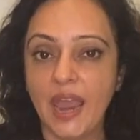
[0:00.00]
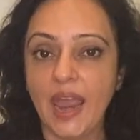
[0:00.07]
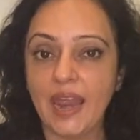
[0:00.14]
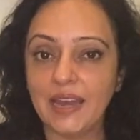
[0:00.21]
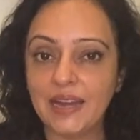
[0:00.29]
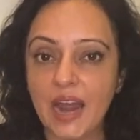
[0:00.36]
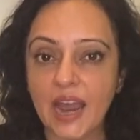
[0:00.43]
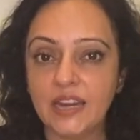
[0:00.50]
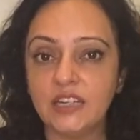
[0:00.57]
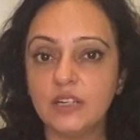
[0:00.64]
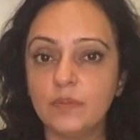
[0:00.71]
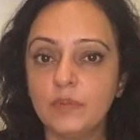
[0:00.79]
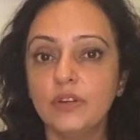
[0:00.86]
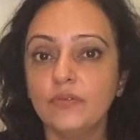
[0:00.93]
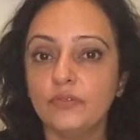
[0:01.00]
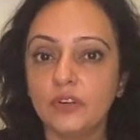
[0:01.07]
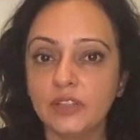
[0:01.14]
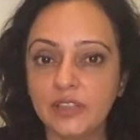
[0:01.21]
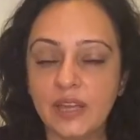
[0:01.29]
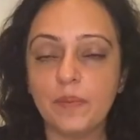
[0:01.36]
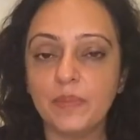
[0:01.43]
Enlightenment for
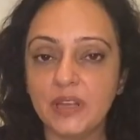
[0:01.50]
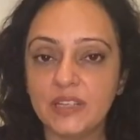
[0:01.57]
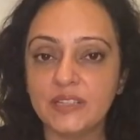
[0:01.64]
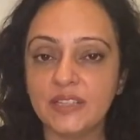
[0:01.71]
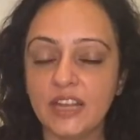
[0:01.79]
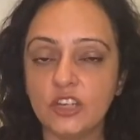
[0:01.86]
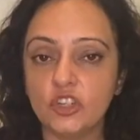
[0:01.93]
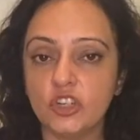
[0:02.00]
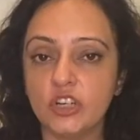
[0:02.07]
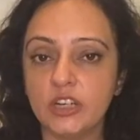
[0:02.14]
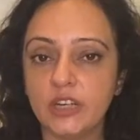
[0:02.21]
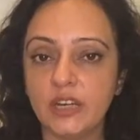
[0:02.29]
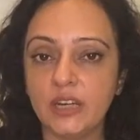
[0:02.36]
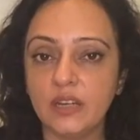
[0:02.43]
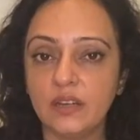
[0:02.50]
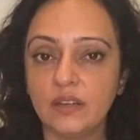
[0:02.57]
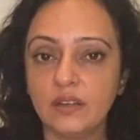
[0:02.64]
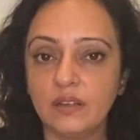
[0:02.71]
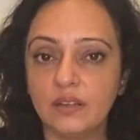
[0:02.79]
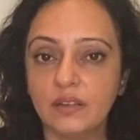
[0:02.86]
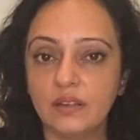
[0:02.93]
them is their journey.
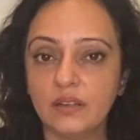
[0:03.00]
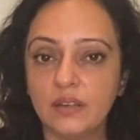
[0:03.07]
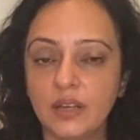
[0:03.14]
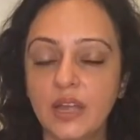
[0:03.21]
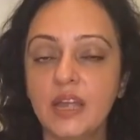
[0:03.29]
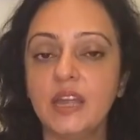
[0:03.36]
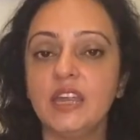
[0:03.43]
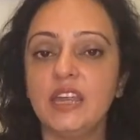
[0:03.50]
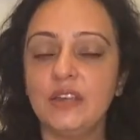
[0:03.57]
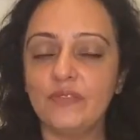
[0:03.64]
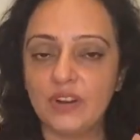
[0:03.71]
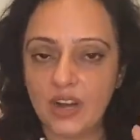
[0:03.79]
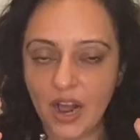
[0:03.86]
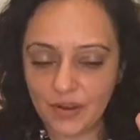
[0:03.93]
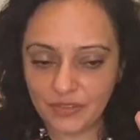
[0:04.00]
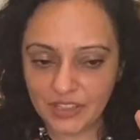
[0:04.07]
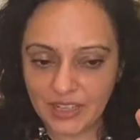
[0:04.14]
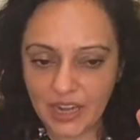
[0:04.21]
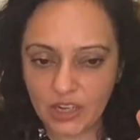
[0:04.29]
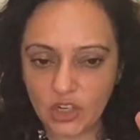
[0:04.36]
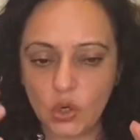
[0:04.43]
Even after
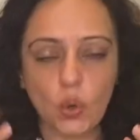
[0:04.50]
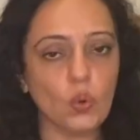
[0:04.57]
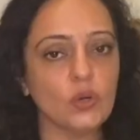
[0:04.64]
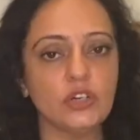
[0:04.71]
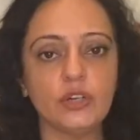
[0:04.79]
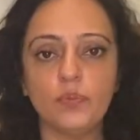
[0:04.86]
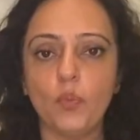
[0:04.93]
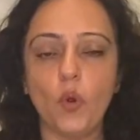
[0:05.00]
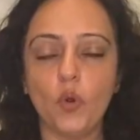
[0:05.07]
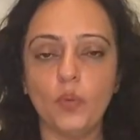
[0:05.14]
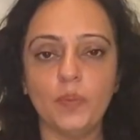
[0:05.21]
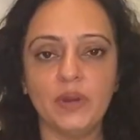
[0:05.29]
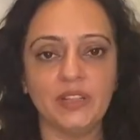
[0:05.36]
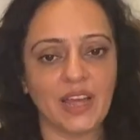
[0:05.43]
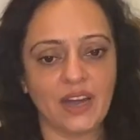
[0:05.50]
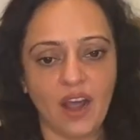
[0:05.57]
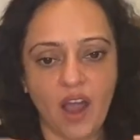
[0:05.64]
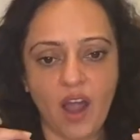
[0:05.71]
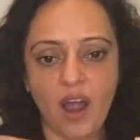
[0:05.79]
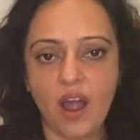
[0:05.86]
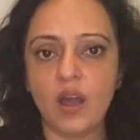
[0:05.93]
that golden moment, that
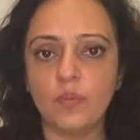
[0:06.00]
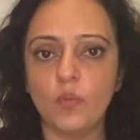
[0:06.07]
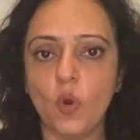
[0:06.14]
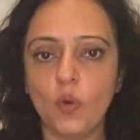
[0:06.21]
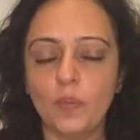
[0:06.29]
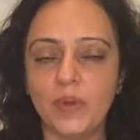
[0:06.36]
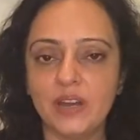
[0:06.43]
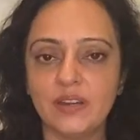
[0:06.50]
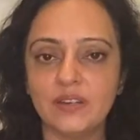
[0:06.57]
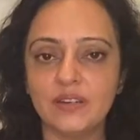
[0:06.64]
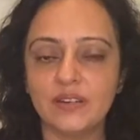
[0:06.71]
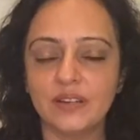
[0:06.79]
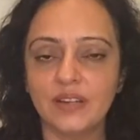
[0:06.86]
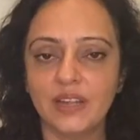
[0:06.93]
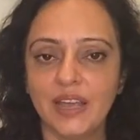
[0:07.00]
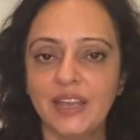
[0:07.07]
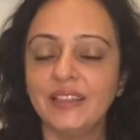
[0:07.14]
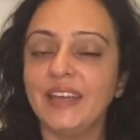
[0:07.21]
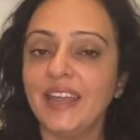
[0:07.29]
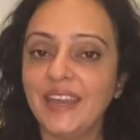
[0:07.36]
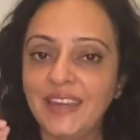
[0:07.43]
aha moment,
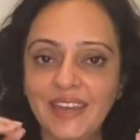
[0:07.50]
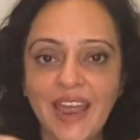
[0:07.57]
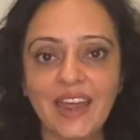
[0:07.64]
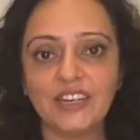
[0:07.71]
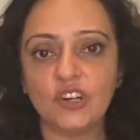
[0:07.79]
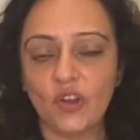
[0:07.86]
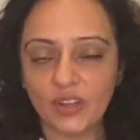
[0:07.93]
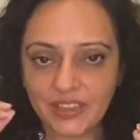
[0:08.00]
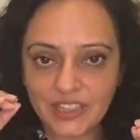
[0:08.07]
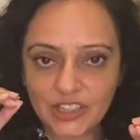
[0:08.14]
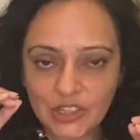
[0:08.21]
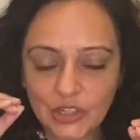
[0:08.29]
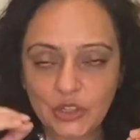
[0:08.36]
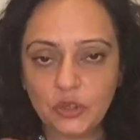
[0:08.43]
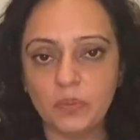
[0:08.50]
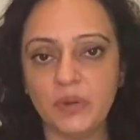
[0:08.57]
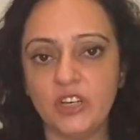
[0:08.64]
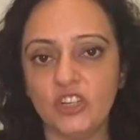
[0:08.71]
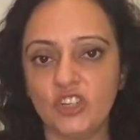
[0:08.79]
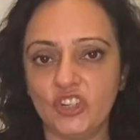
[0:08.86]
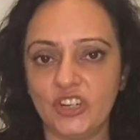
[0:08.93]
they're yet on this
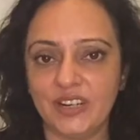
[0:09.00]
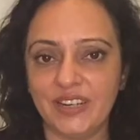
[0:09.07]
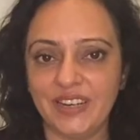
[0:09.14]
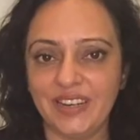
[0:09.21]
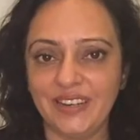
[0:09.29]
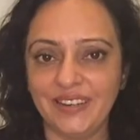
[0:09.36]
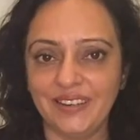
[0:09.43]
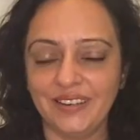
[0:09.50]
human journey.